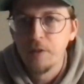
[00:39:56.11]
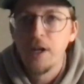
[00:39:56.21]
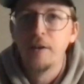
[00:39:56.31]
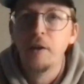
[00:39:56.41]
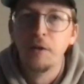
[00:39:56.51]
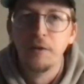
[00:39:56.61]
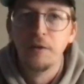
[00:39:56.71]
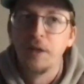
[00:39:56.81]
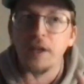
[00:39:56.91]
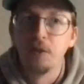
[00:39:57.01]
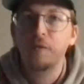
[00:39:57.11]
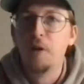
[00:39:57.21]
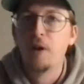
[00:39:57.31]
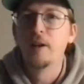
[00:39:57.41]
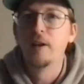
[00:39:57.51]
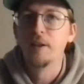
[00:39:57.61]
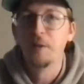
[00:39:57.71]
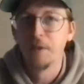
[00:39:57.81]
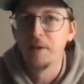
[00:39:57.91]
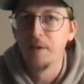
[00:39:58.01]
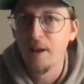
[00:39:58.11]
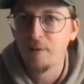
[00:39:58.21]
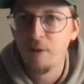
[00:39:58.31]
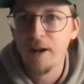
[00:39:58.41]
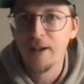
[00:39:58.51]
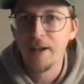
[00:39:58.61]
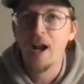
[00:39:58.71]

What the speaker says: Which I know if you get too far, then you're not writing a